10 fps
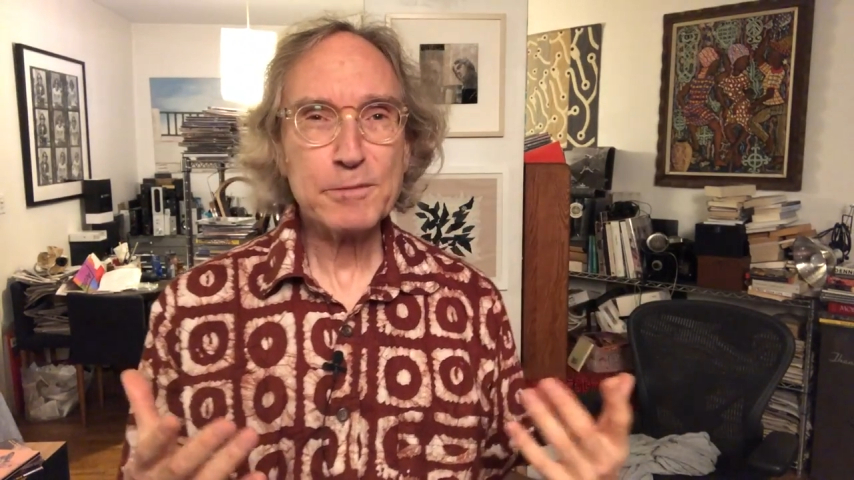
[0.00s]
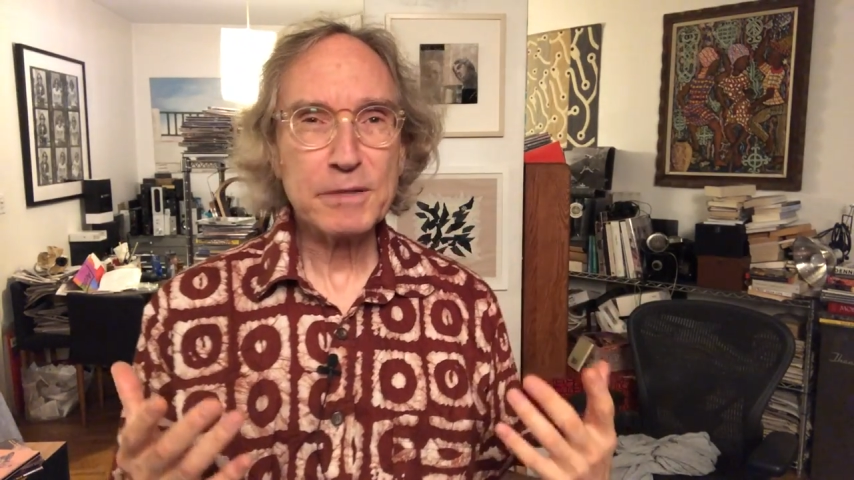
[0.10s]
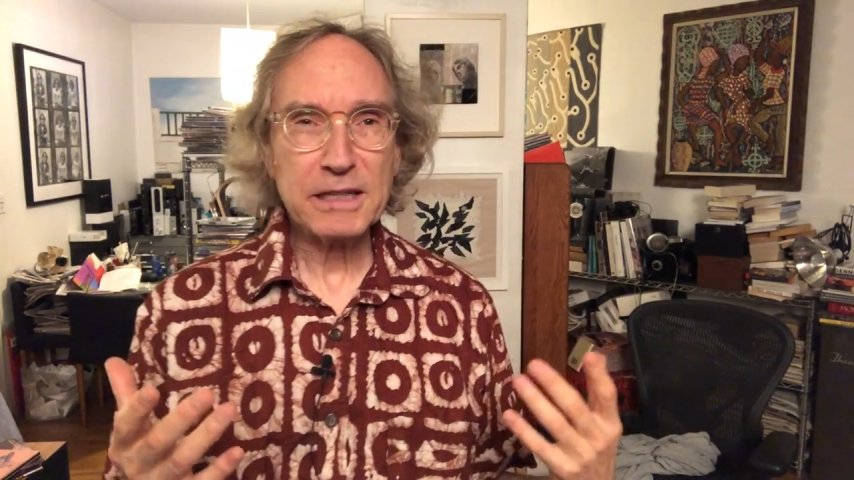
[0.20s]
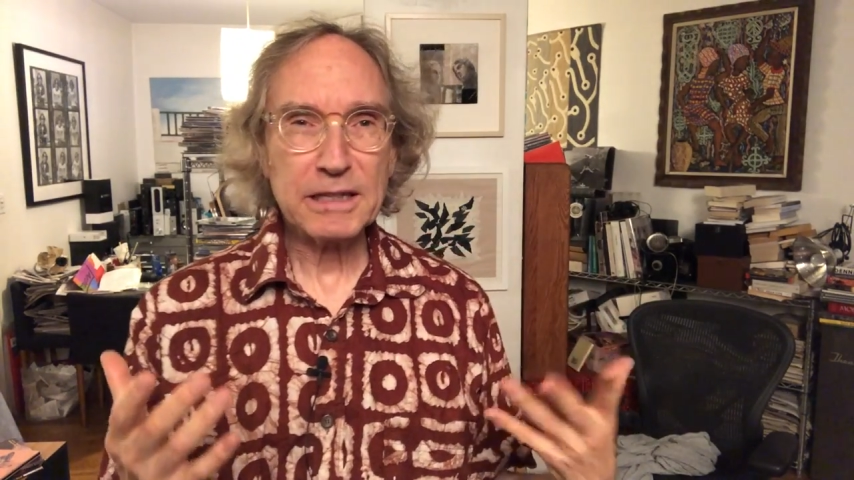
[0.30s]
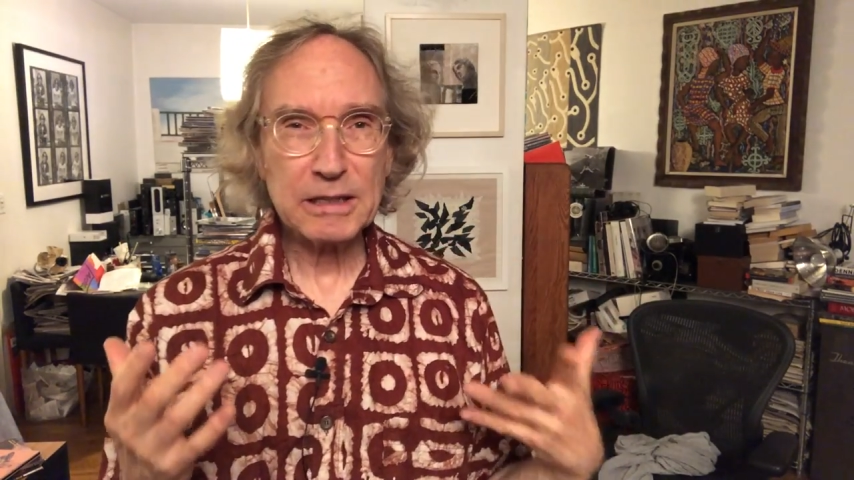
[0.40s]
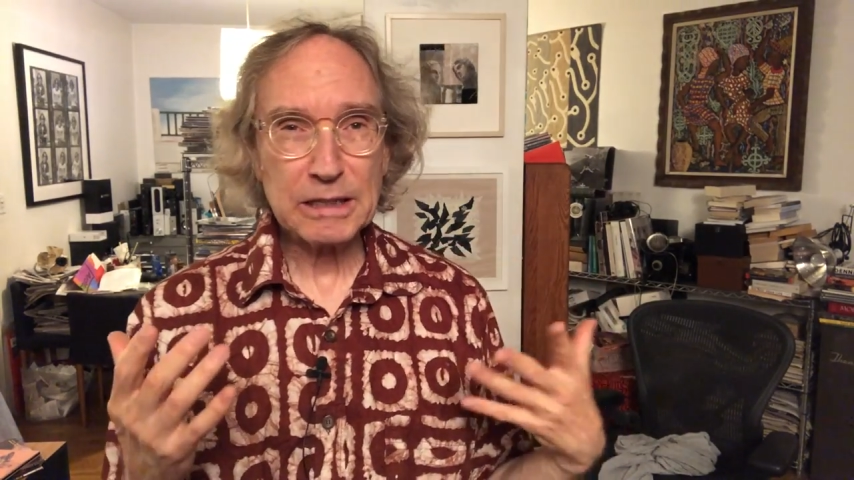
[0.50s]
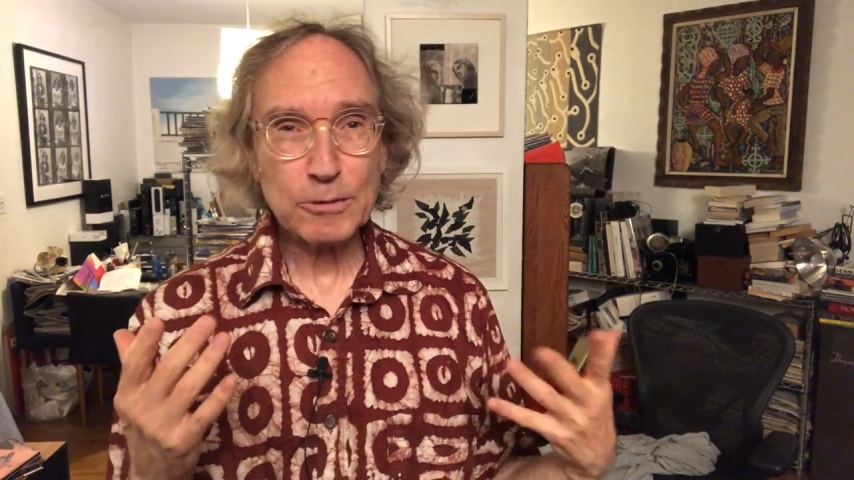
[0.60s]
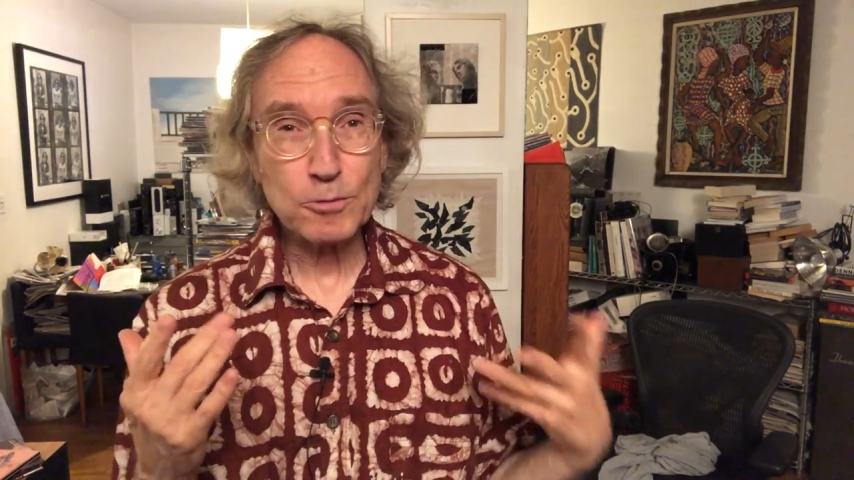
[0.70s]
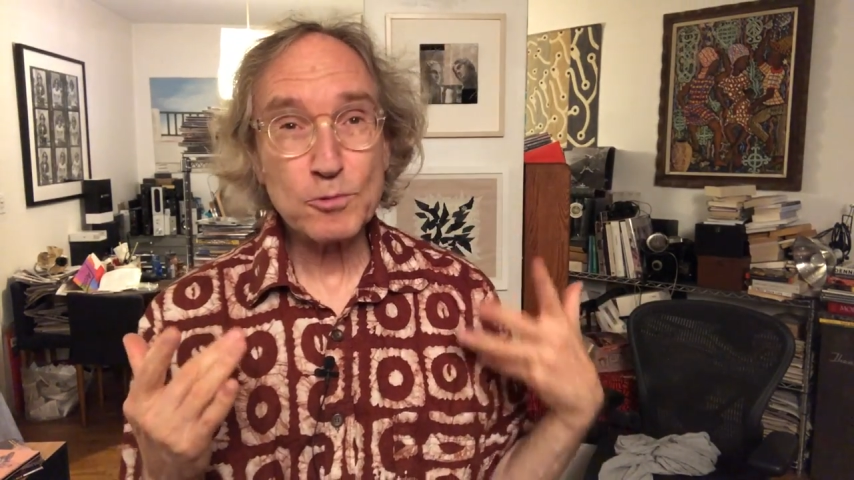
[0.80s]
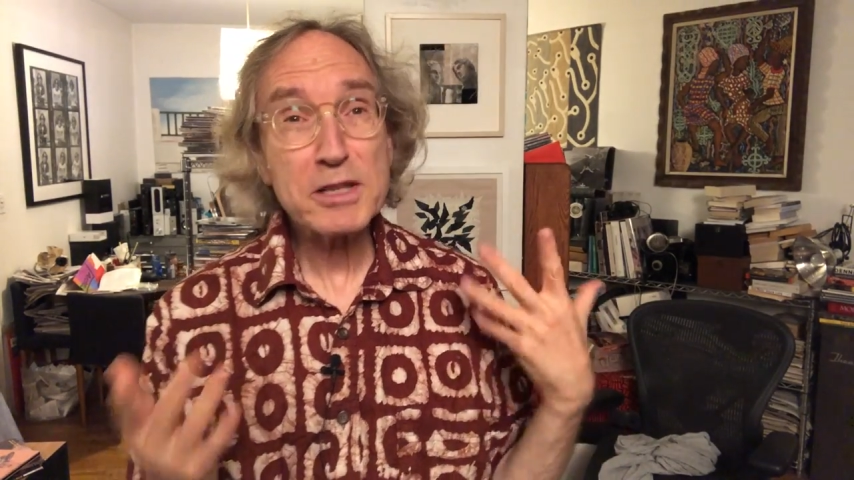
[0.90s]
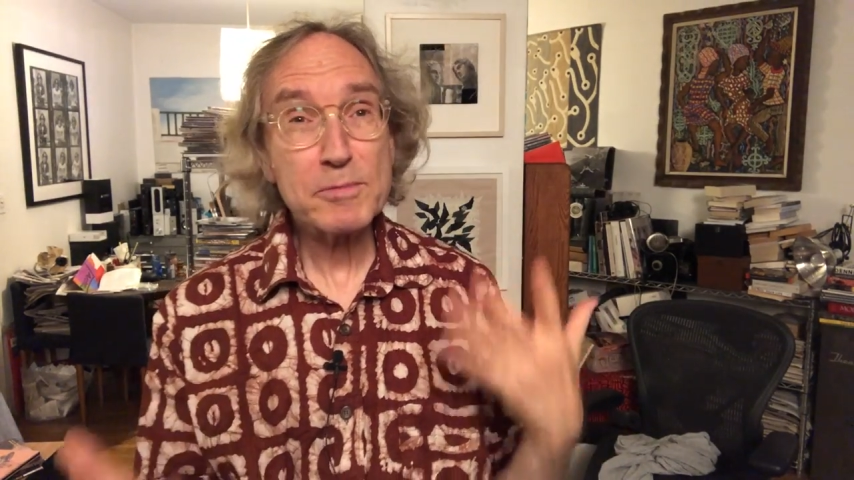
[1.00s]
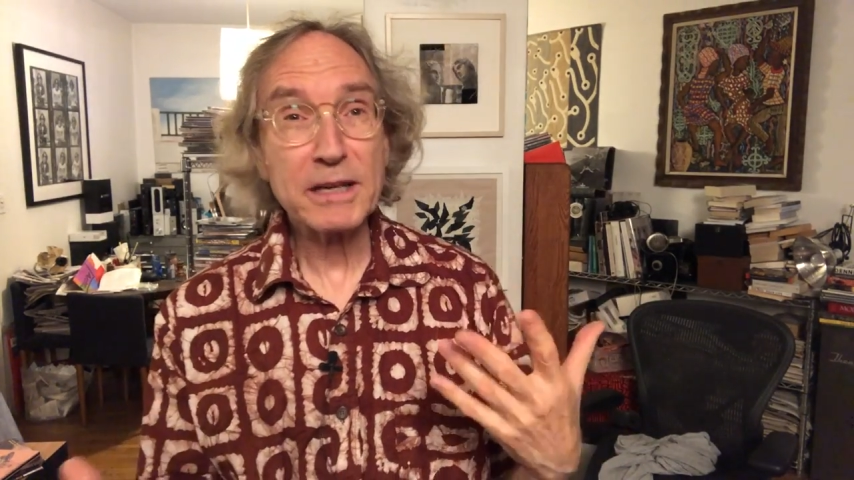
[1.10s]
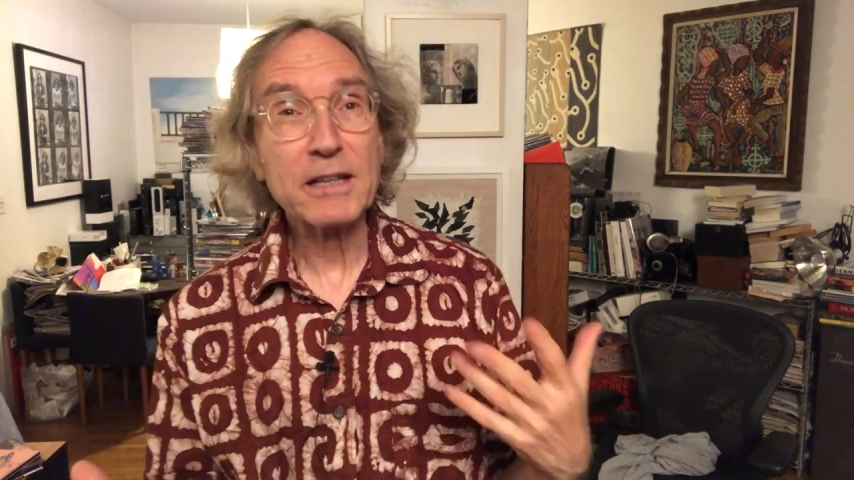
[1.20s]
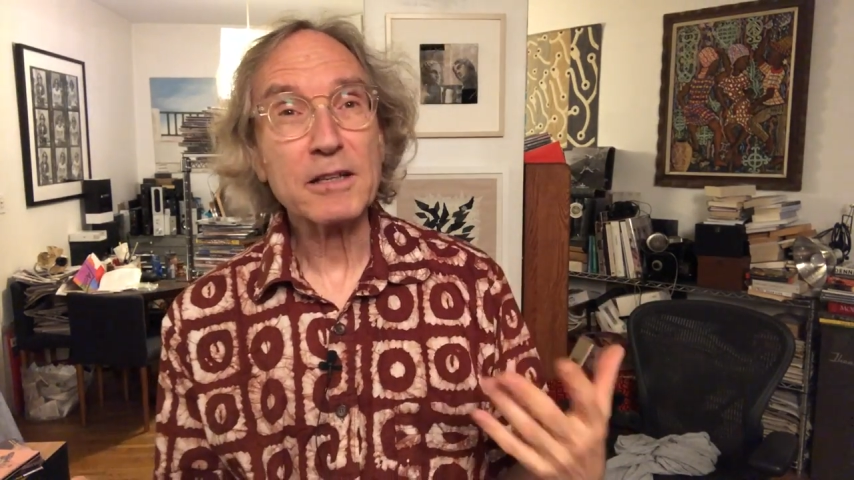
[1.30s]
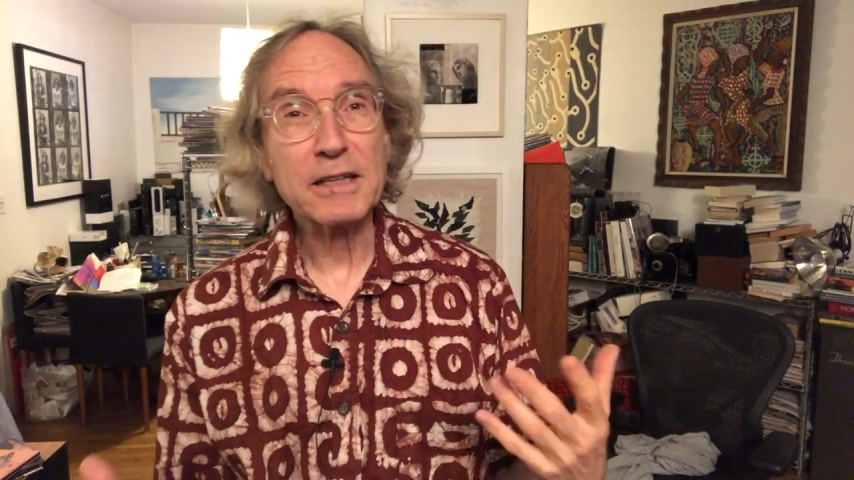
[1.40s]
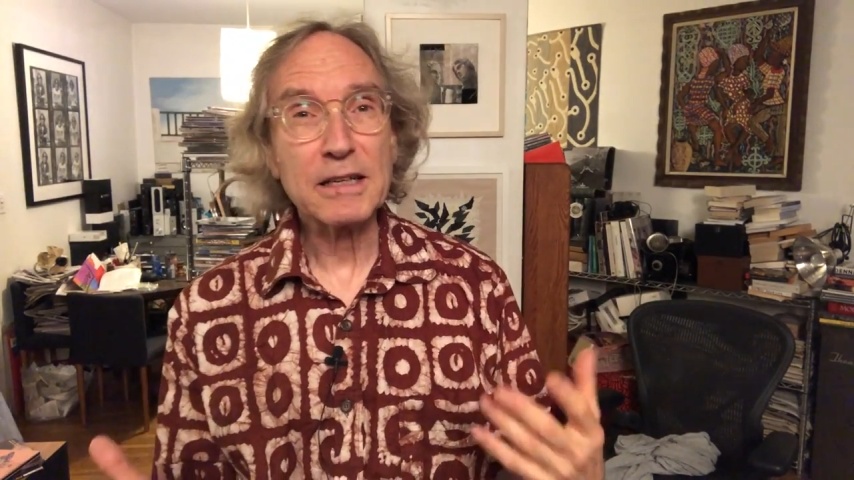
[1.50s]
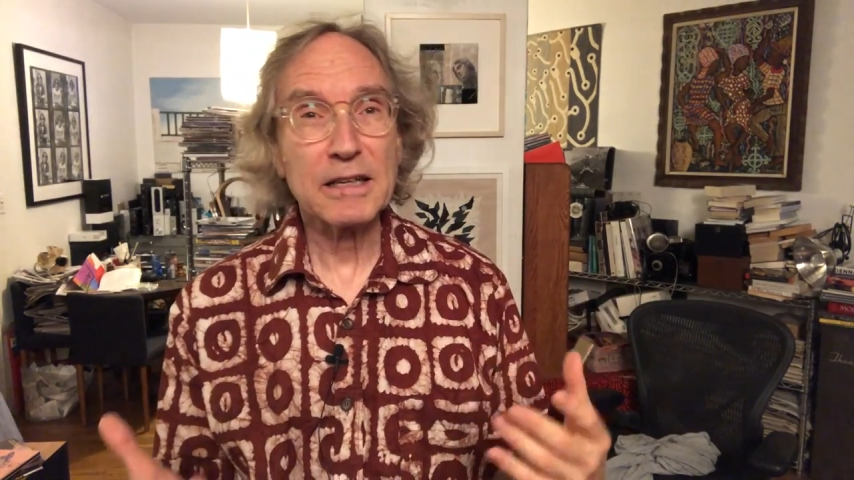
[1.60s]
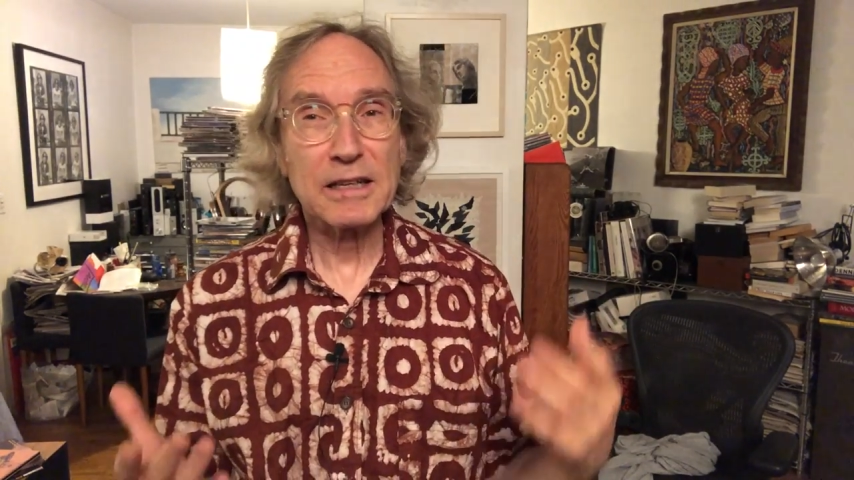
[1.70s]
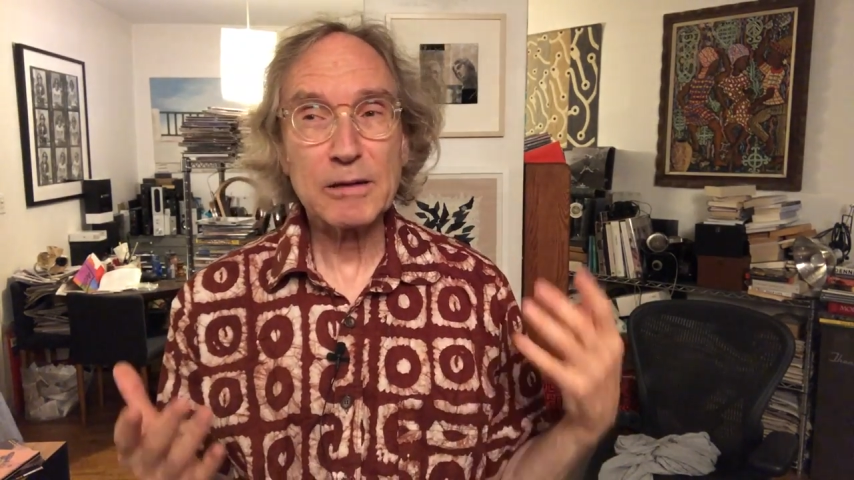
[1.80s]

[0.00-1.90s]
me rhythmically.